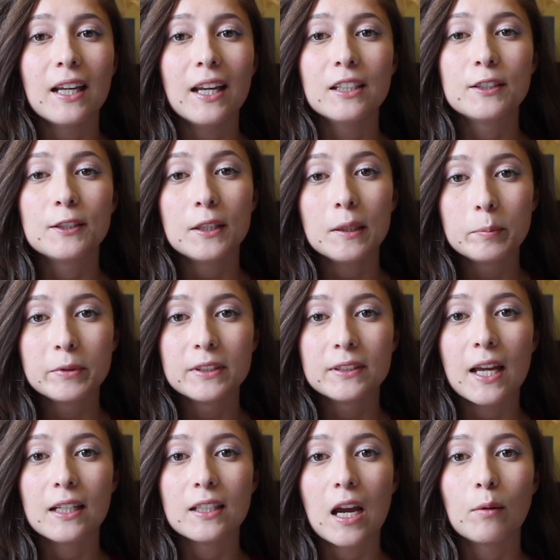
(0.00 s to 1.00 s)
and tips
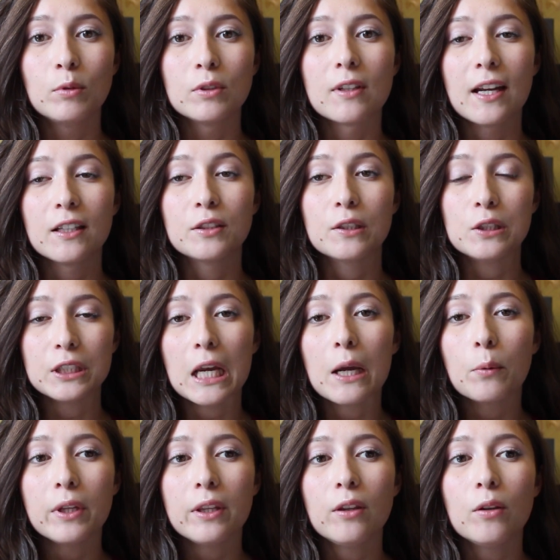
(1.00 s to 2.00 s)
that I would like to
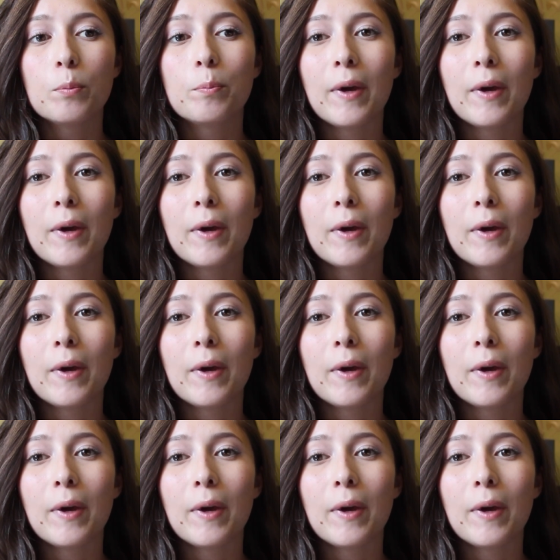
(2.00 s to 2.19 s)
share with you